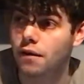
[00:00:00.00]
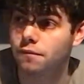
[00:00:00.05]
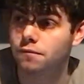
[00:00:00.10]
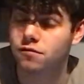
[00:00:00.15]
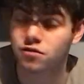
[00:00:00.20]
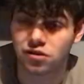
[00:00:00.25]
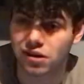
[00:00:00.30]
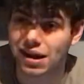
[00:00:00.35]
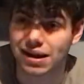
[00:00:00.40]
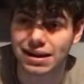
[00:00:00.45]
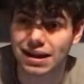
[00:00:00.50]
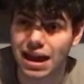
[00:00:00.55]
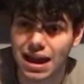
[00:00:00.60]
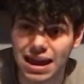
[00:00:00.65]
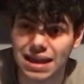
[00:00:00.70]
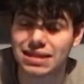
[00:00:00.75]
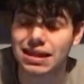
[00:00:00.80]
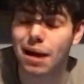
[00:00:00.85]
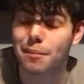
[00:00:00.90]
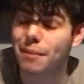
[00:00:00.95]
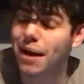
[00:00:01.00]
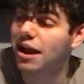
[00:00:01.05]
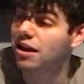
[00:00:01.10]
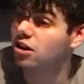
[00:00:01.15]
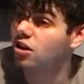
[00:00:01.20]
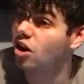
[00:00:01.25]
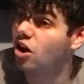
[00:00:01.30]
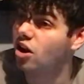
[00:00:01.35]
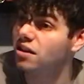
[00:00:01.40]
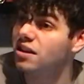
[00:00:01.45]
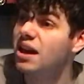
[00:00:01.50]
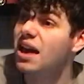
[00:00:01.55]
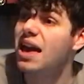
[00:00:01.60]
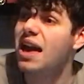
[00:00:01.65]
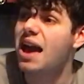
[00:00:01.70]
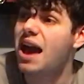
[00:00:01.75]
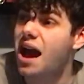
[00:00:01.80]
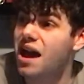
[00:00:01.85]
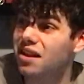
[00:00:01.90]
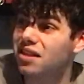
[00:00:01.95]
Varane in that back line,
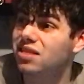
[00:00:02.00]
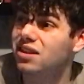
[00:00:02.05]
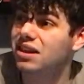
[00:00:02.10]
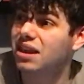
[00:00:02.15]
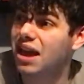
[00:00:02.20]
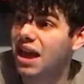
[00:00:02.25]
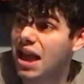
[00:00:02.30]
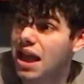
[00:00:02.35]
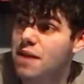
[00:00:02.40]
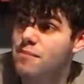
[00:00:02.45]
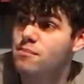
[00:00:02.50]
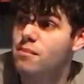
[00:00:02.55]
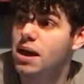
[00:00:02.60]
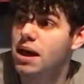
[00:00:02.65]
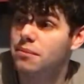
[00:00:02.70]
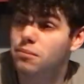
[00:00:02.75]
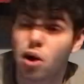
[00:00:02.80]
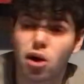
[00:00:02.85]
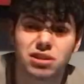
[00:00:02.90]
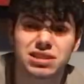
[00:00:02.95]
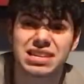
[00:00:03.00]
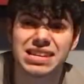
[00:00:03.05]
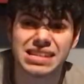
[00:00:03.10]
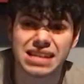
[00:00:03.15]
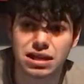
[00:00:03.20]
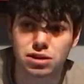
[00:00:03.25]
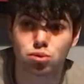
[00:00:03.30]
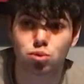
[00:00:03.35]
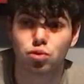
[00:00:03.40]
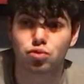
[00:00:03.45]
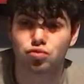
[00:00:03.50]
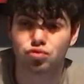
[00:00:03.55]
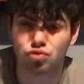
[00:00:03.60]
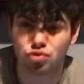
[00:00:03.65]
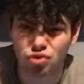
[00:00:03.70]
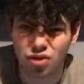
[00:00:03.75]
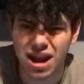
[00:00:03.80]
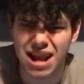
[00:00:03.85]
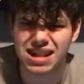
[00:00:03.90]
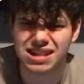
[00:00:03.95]
and I think him and Martinez would
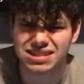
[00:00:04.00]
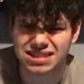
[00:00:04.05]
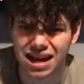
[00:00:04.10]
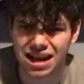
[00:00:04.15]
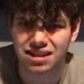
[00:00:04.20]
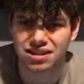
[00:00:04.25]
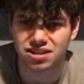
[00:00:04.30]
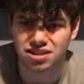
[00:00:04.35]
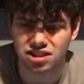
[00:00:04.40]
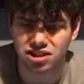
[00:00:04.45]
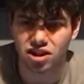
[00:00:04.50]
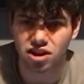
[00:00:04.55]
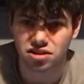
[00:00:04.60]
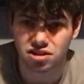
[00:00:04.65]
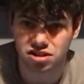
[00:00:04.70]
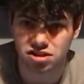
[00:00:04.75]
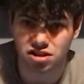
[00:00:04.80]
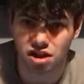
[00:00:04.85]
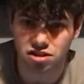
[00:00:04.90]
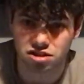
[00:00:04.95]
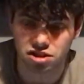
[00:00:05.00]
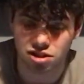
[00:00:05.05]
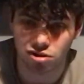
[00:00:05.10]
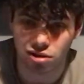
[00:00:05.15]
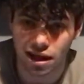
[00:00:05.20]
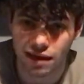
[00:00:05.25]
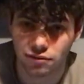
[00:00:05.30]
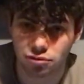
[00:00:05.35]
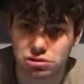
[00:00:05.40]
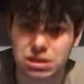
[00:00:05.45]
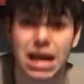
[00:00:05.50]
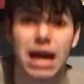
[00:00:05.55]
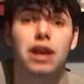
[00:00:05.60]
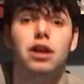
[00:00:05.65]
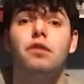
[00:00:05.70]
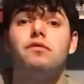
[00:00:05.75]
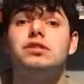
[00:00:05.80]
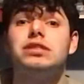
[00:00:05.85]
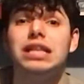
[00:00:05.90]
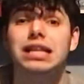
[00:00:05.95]
really take this United side to new levels, and
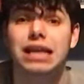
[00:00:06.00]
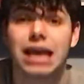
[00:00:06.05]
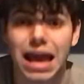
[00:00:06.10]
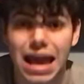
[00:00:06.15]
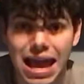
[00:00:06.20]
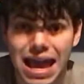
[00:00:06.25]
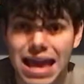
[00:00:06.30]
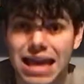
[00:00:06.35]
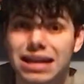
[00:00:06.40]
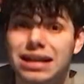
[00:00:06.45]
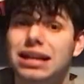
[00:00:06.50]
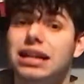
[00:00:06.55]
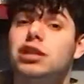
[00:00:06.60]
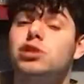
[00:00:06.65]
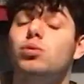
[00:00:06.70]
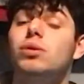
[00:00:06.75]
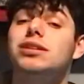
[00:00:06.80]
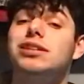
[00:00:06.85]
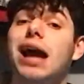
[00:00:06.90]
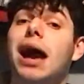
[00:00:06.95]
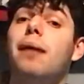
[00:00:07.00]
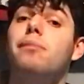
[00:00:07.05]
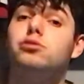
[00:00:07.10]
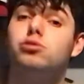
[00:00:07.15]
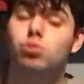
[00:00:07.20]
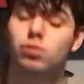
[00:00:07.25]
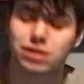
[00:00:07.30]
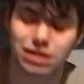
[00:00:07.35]
obviously English, which helps with